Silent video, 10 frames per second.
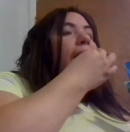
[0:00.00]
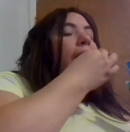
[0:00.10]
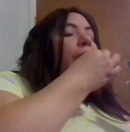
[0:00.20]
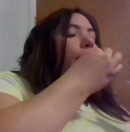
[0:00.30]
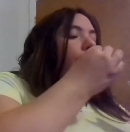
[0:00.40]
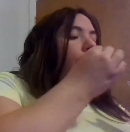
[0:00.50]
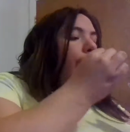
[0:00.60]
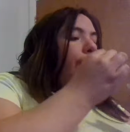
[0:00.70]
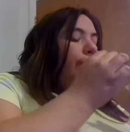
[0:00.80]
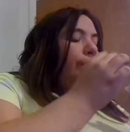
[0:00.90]

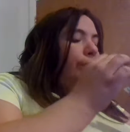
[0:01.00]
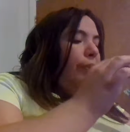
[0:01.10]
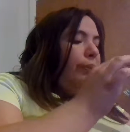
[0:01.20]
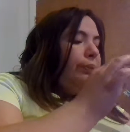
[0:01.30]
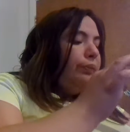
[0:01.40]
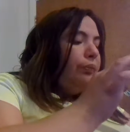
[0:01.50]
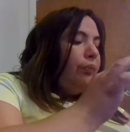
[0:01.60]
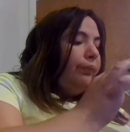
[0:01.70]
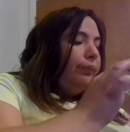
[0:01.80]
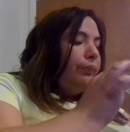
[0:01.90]

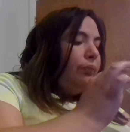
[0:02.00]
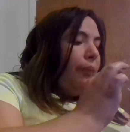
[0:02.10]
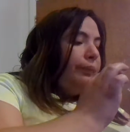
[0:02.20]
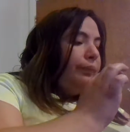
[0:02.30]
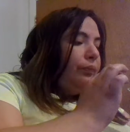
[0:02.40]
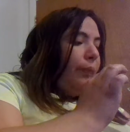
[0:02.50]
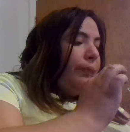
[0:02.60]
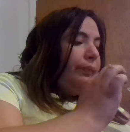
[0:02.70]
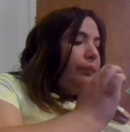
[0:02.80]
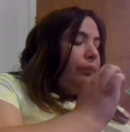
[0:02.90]

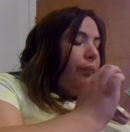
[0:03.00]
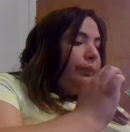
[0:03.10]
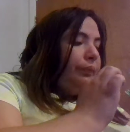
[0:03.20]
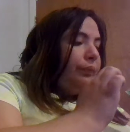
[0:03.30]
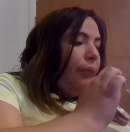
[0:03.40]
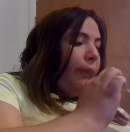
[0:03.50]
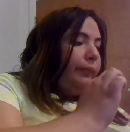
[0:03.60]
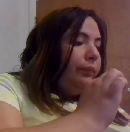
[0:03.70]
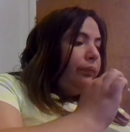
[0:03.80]
(no one is talking)